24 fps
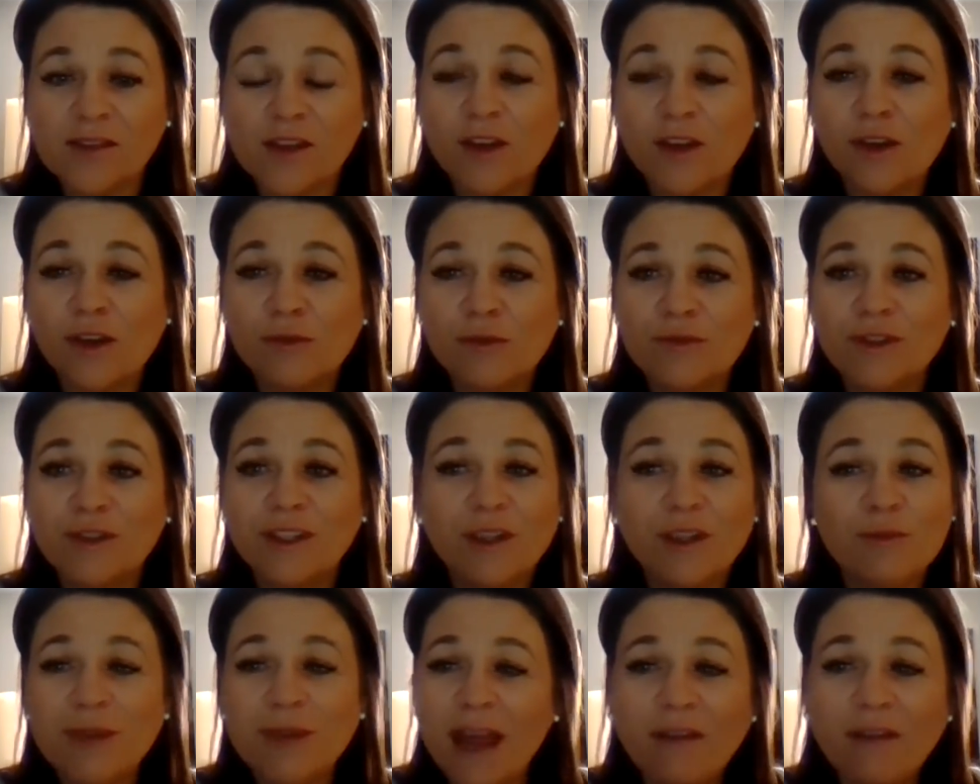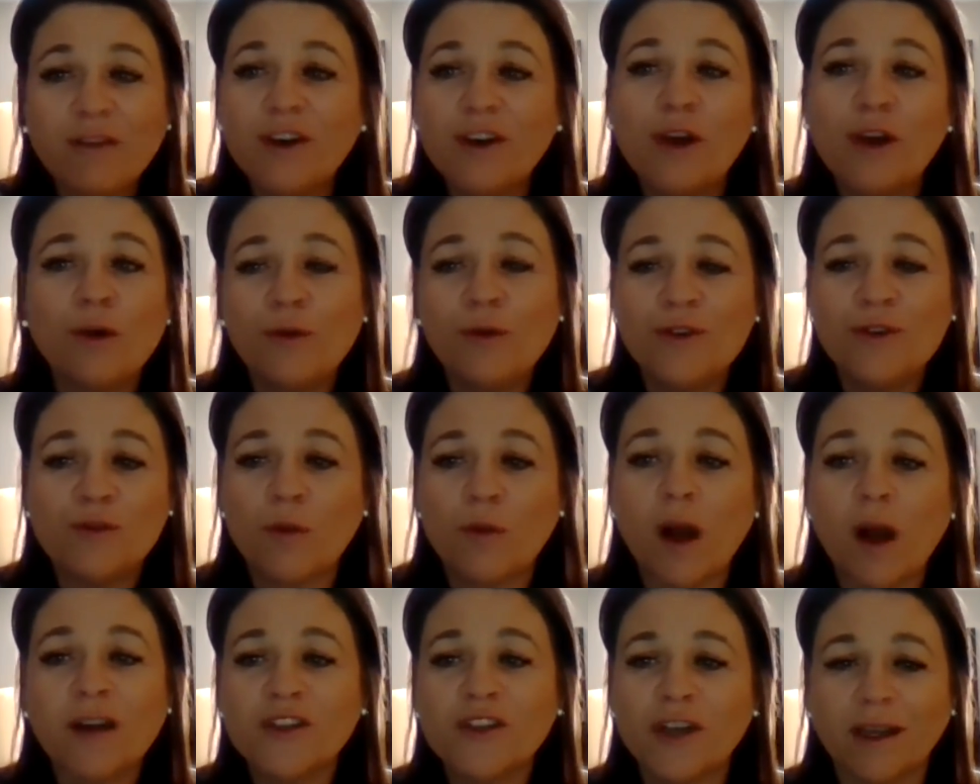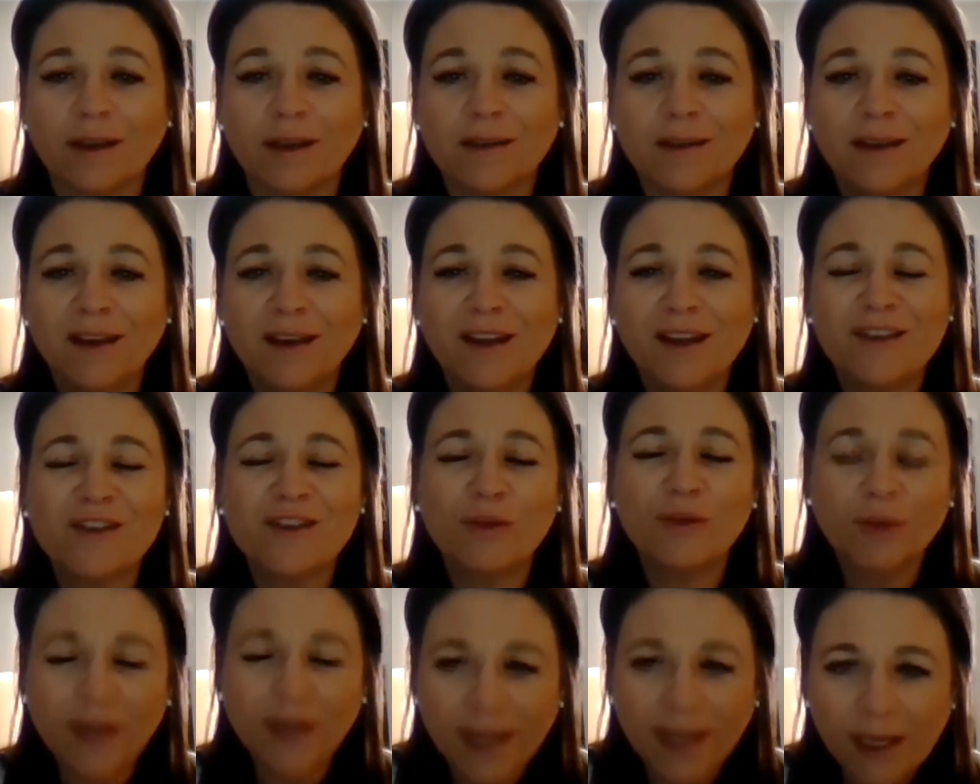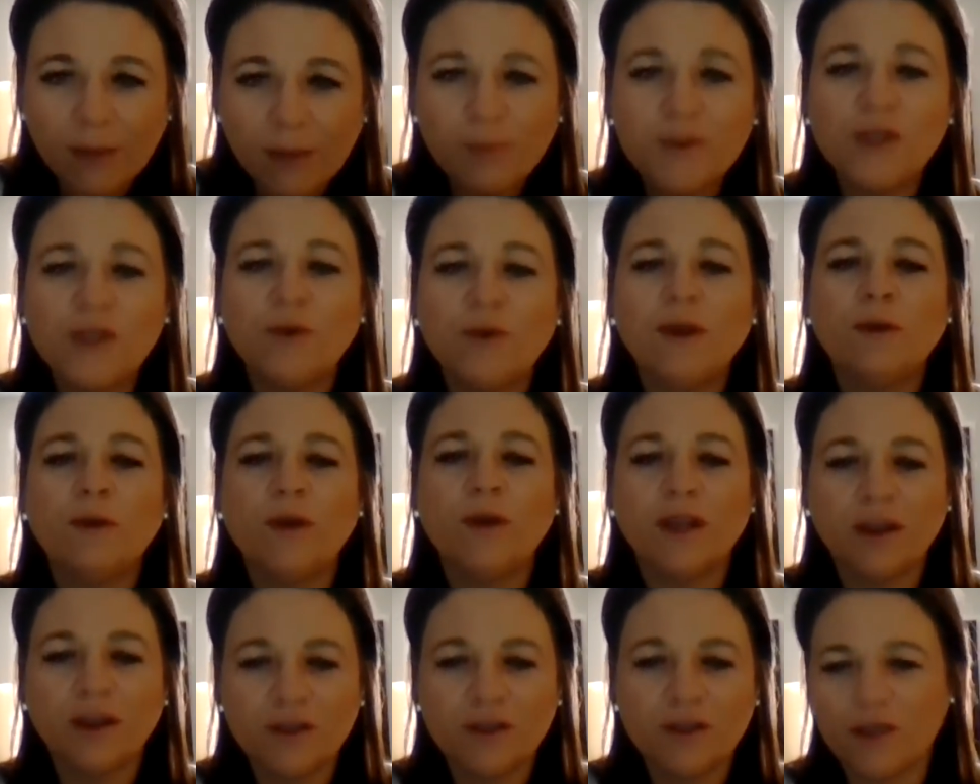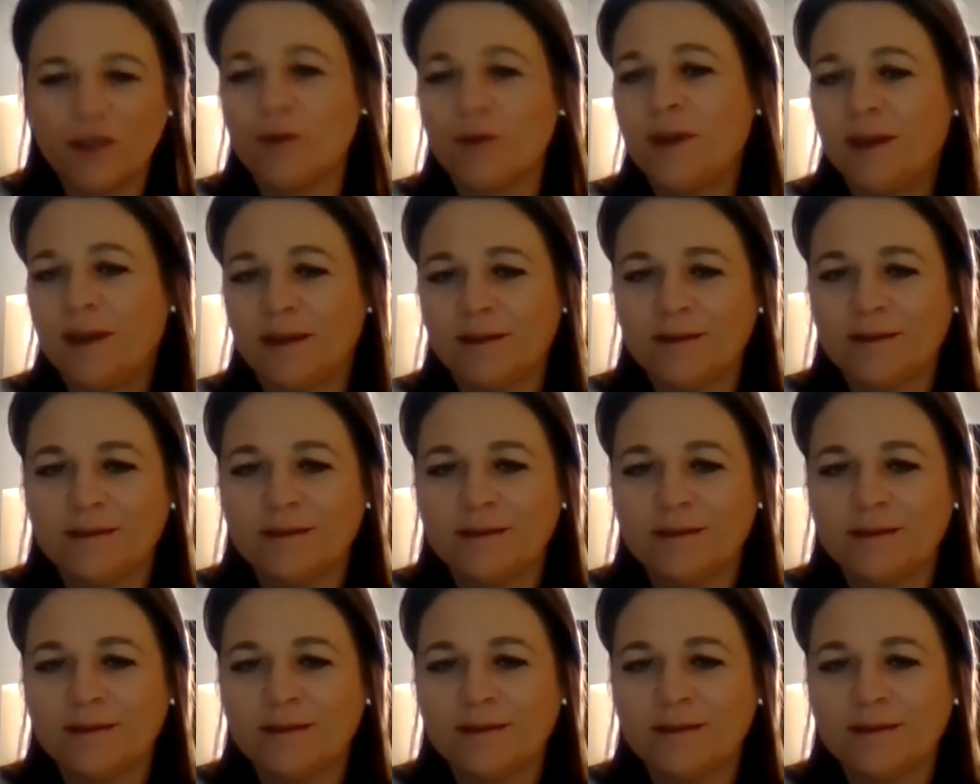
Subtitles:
So you never know who's watching. So keep doing what you're doing.